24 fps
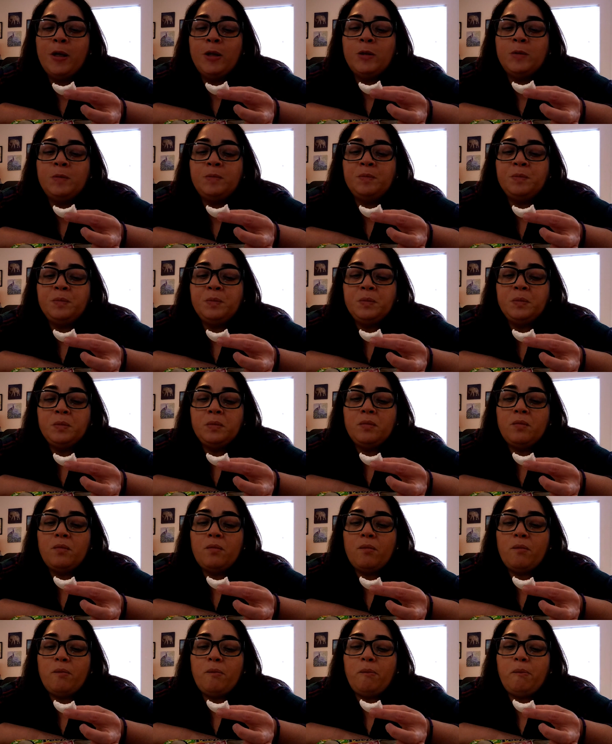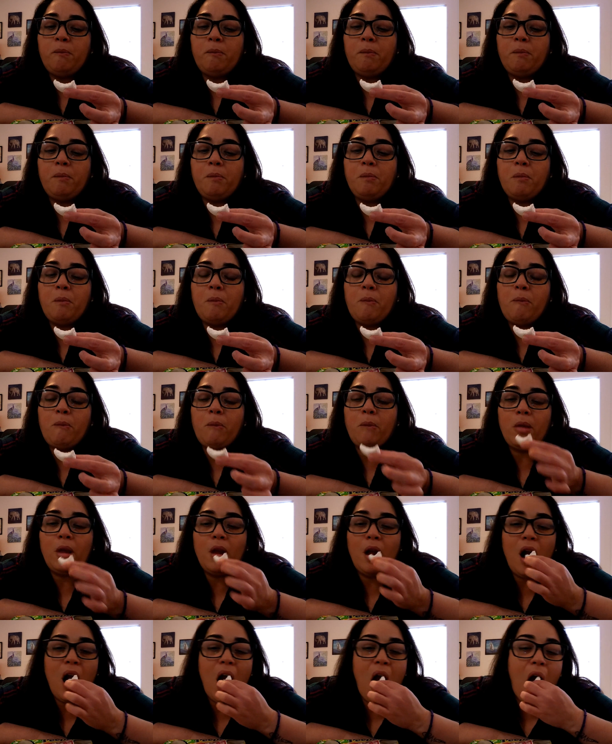
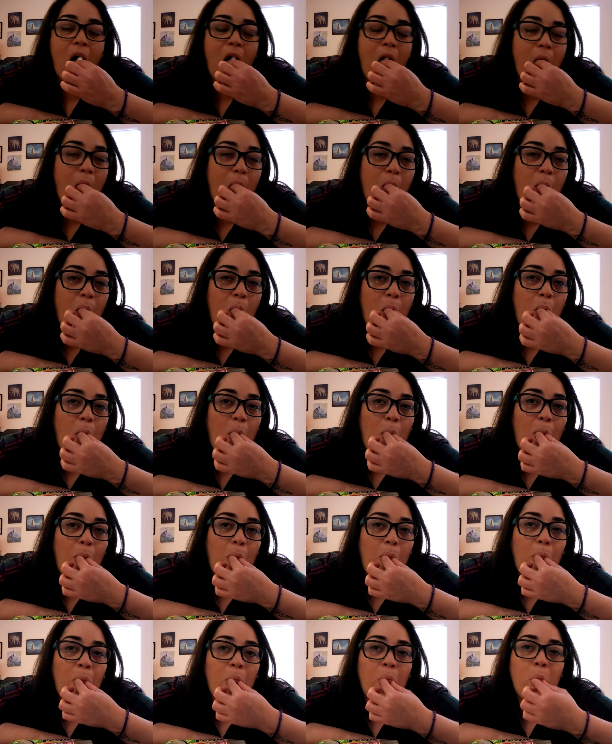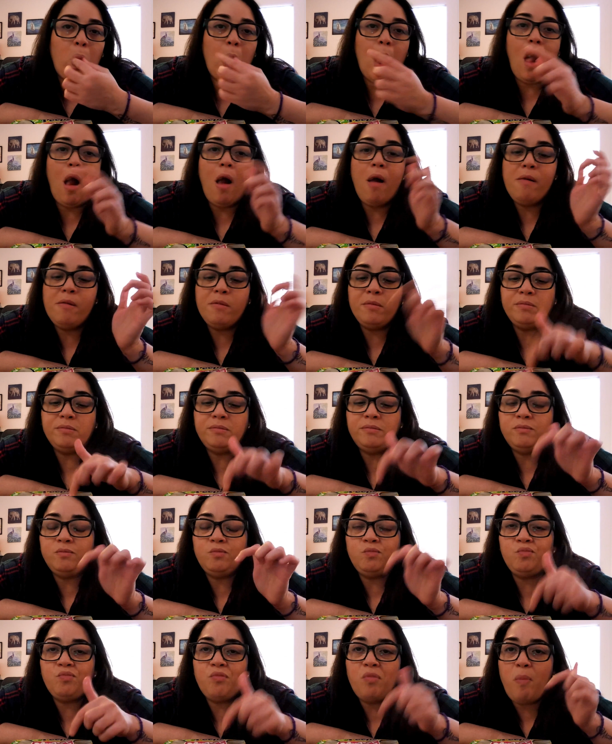
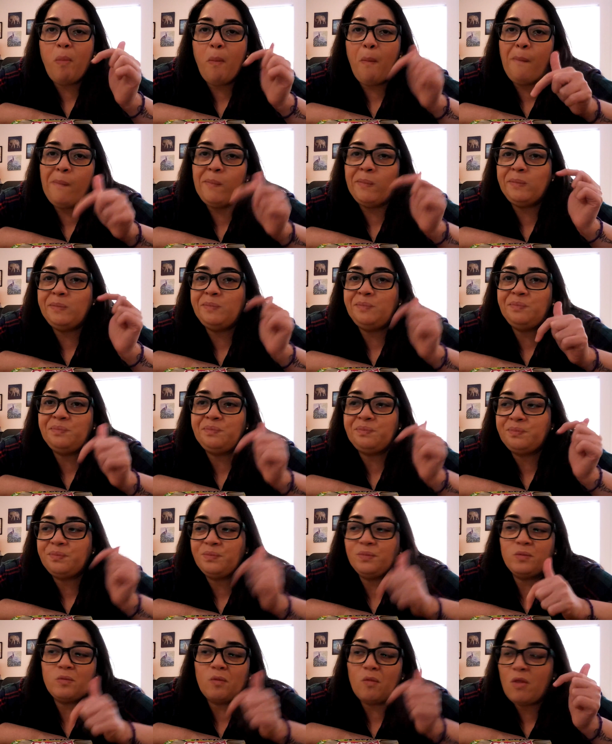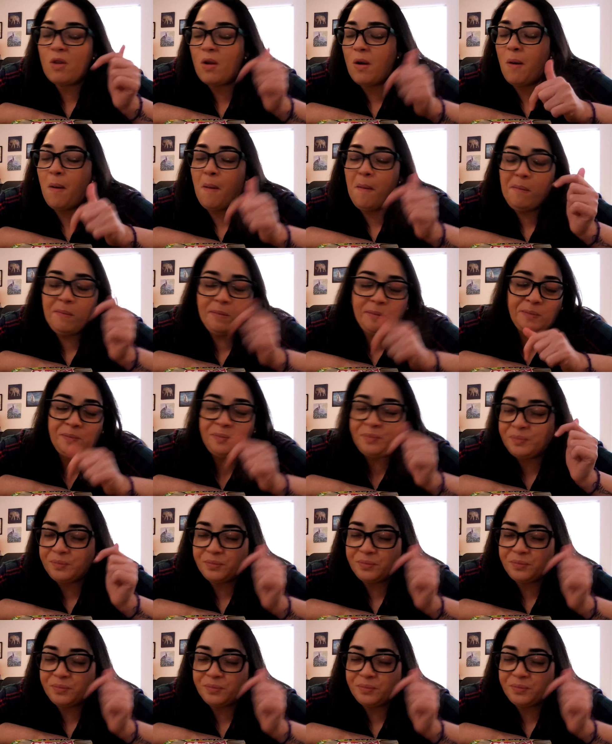No one is speaking in this clip.